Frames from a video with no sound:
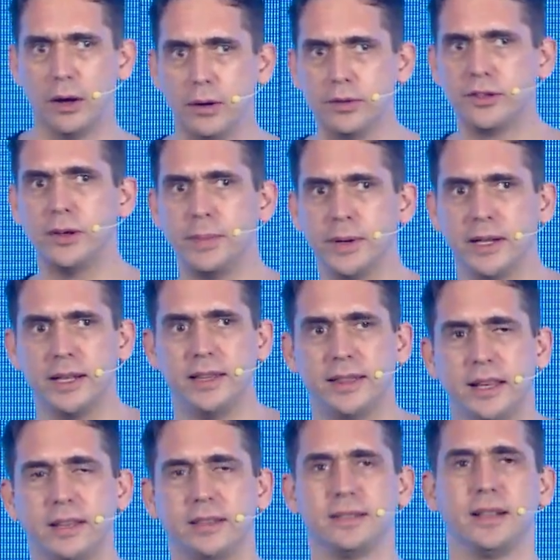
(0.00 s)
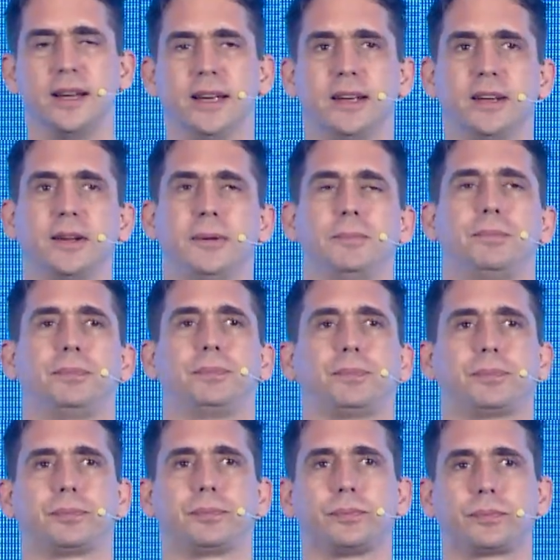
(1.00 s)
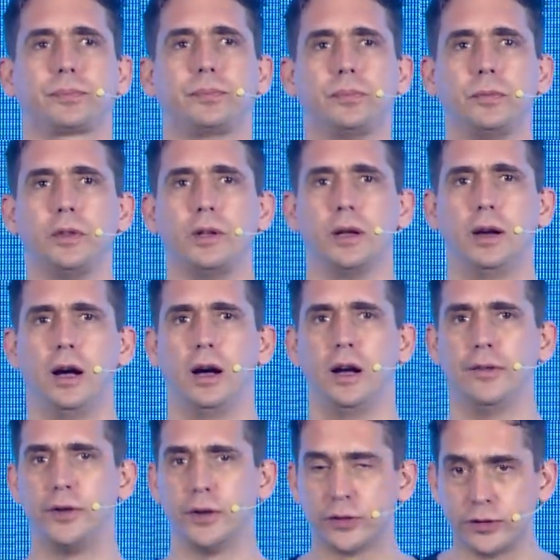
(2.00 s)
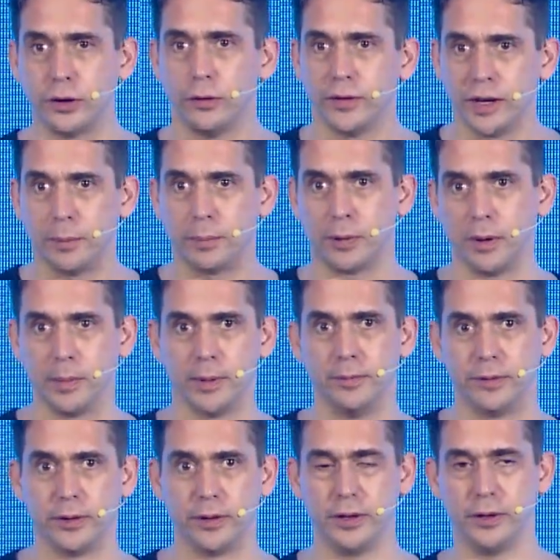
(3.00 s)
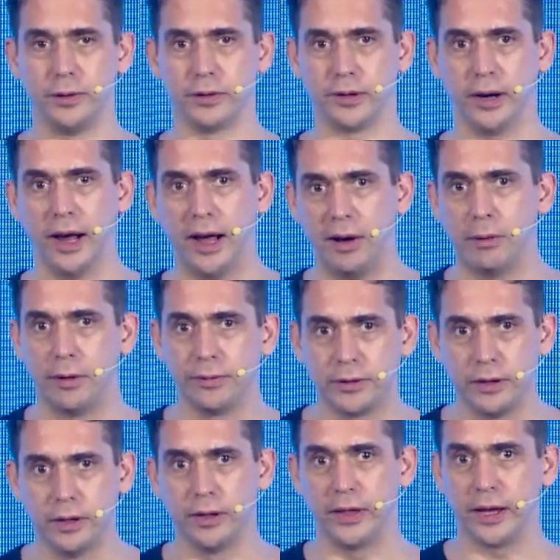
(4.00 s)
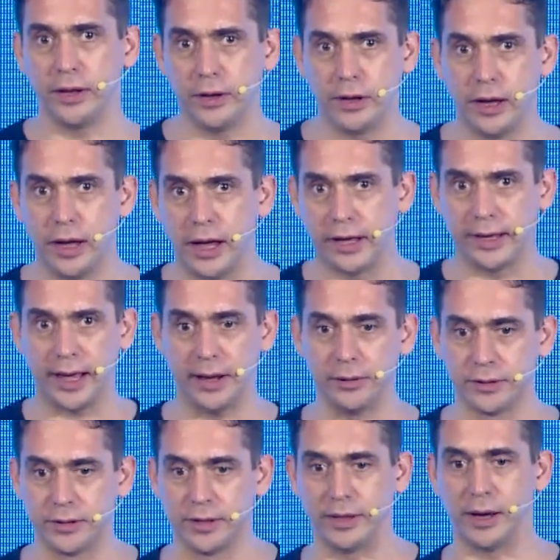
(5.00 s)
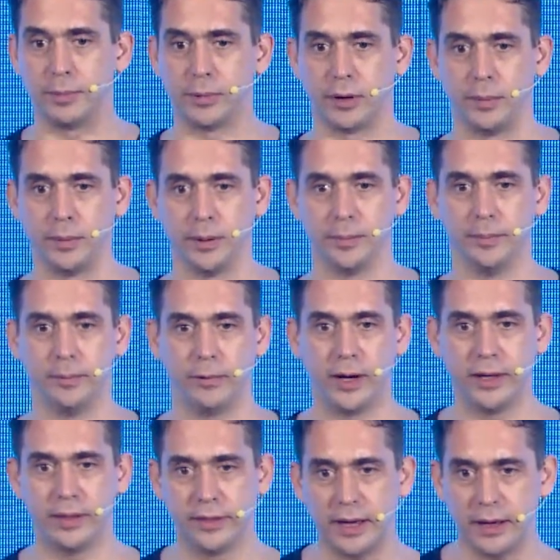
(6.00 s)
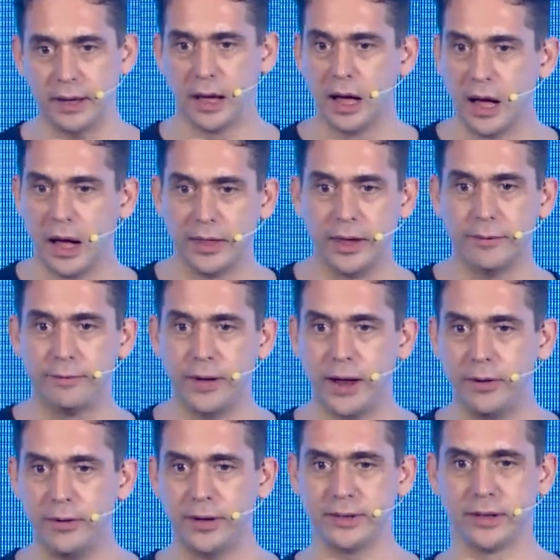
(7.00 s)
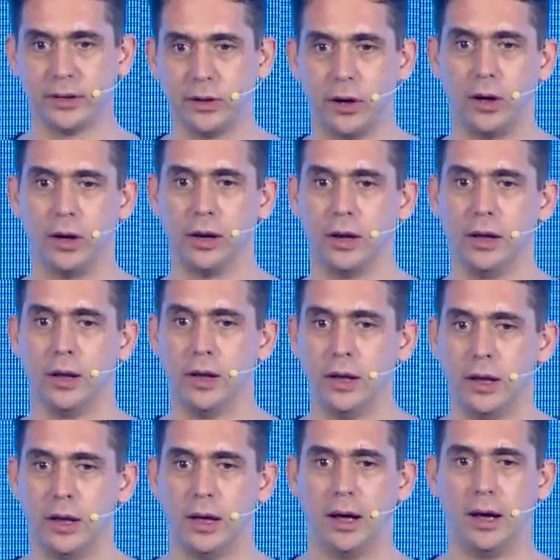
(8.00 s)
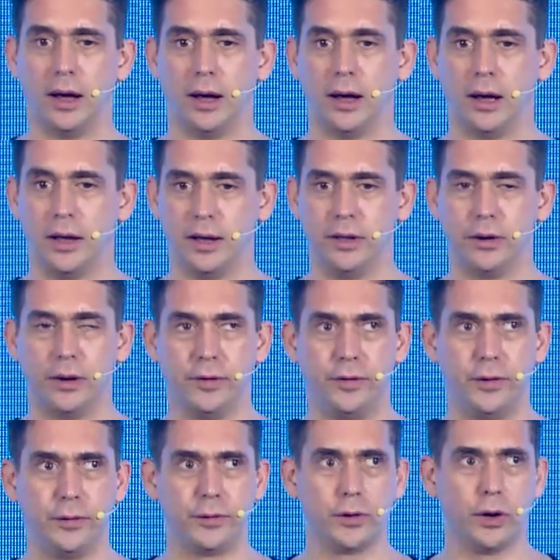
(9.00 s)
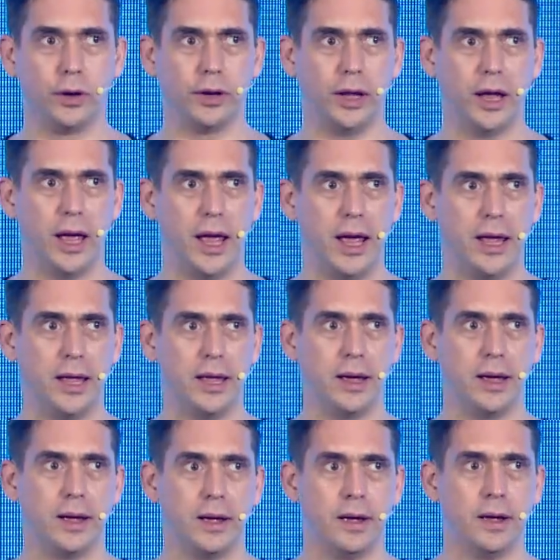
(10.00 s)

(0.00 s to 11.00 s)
typically things like, if you're solving a problem for the user, how often are they going to encounter that problem, right? And that varies a lot. If you've got a